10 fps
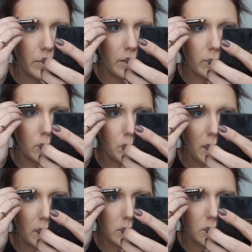my real
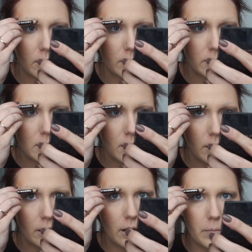brow starts
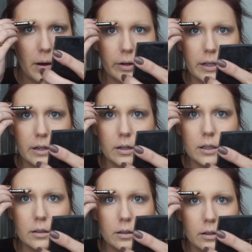about
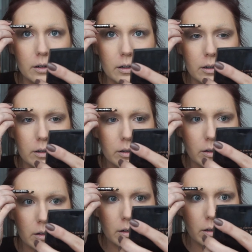here.
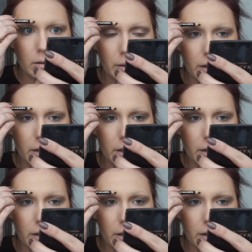Oh my